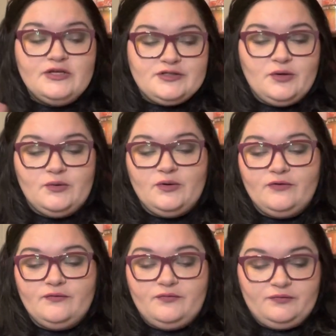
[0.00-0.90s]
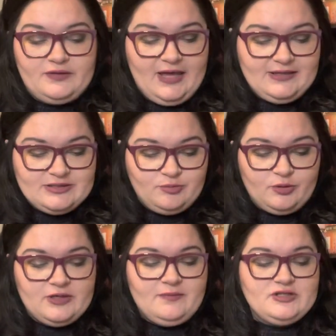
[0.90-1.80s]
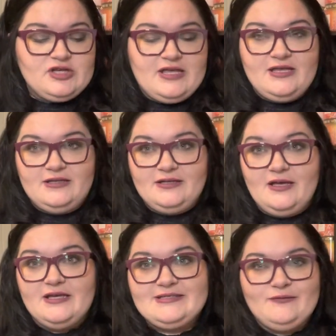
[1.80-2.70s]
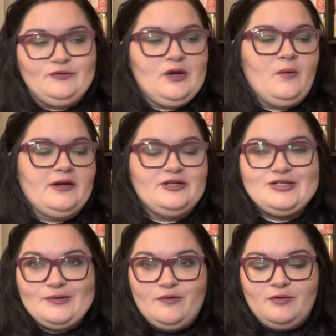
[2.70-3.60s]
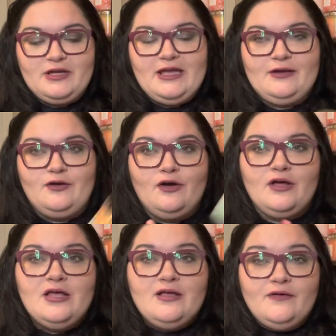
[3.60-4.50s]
So that is pretty much it, except for I wanted to share one more candle.